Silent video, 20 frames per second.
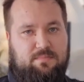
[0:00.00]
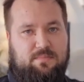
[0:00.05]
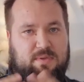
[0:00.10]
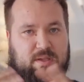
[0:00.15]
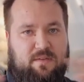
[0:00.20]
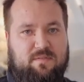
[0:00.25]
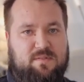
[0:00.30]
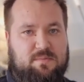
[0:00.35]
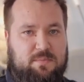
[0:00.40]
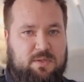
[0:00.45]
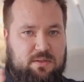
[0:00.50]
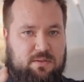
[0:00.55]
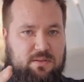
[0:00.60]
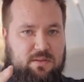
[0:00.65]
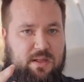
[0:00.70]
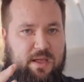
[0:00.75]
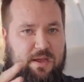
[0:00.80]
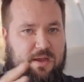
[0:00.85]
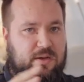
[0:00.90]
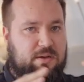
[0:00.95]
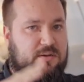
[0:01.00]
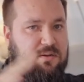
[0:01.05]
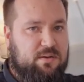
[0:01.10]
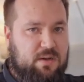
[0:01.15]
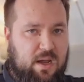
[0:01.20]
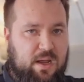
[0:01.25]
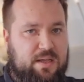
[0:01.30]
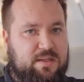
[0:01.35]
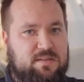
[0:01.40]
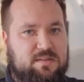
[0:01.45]
gives me like a
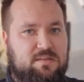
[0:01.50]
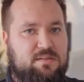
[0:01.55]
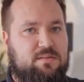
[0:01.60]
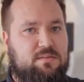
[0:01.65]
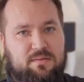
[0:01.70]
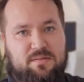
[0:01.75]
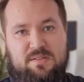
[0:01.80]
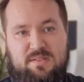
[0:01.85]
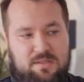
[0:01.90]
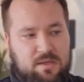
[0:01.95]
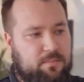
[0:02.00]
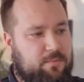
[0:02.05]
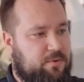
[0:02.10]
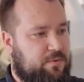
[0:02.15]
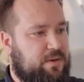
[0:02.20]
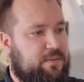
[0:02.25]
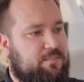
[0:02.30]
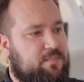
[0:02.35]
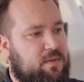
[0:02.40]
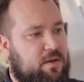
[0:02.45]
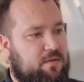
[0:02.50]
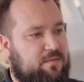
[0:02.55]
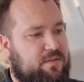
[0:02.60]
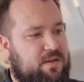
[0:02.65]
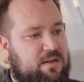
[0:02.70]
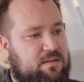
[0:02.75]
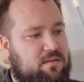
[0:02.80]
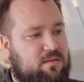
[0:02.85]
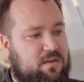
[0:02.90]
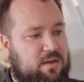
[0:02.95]
nice summary of
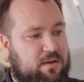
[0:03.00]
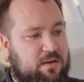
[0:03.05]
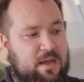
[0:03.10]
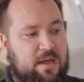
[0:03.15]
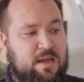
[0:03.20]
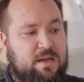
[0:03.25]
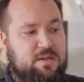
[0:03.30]
that thing.